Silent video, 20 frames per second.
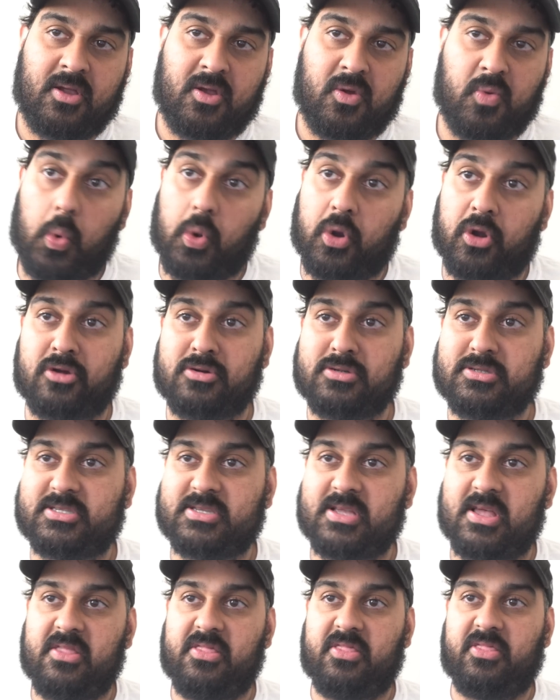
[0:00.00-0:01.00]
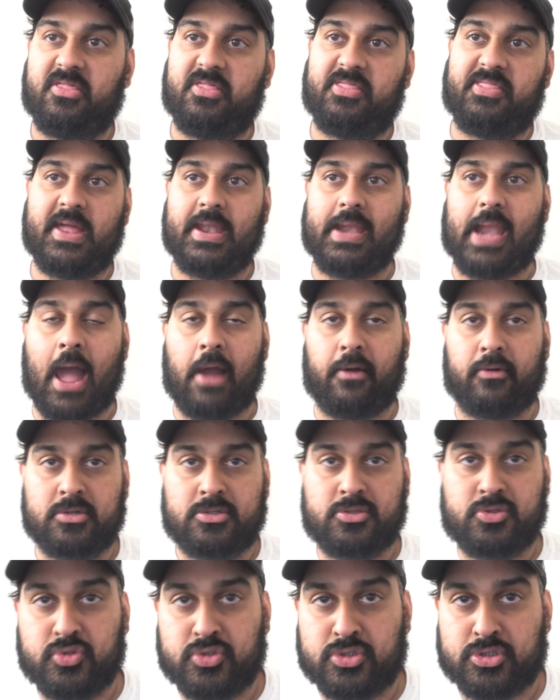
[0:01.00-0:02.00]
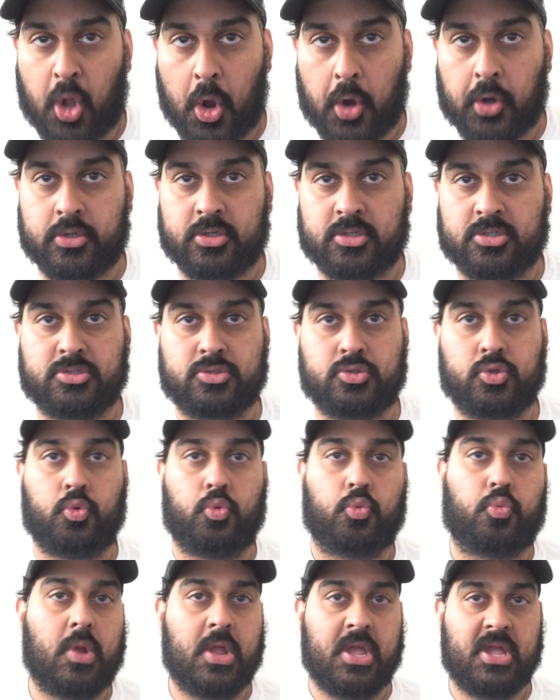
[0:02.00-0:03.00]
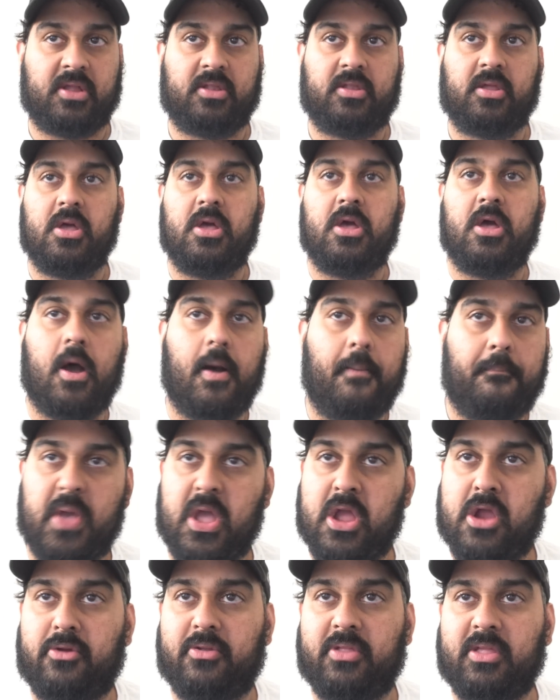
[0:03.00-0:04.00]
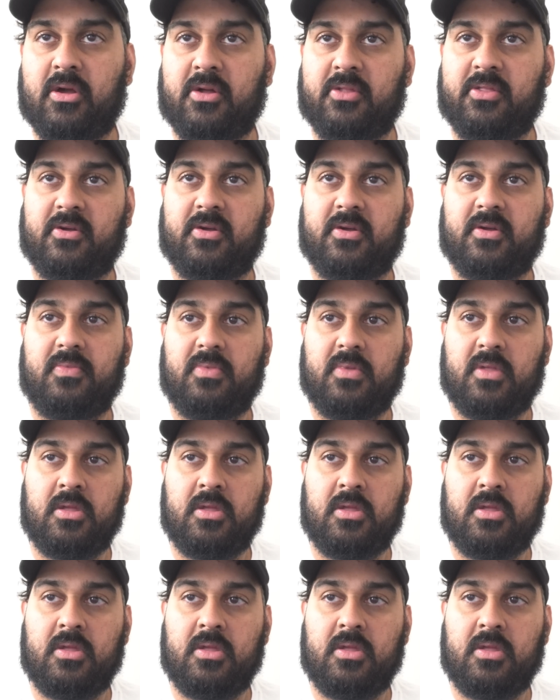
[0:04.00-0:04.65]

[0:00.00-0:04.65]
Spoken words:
worse than our two starters who ranked apparently on the,